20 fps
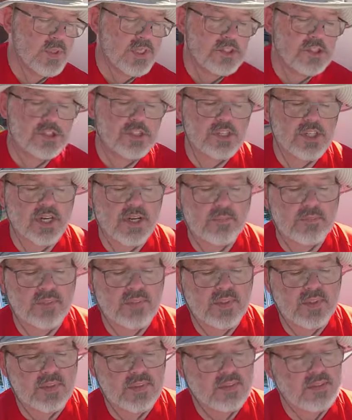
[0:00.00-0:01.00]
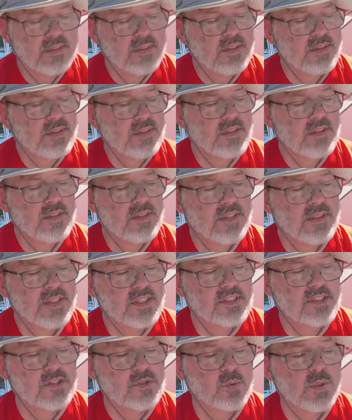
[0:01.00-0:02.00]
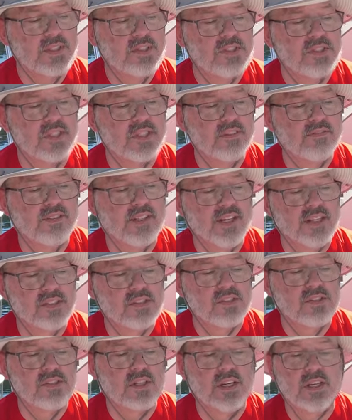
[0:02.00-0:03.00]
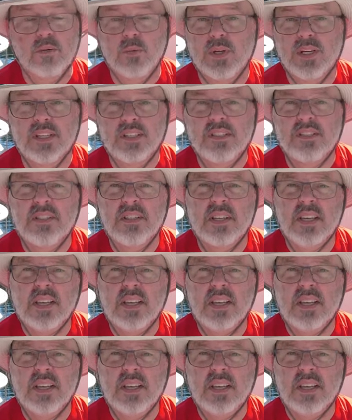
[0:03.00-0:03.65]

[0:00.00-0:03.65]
which um, this is what Sikaflex is like when it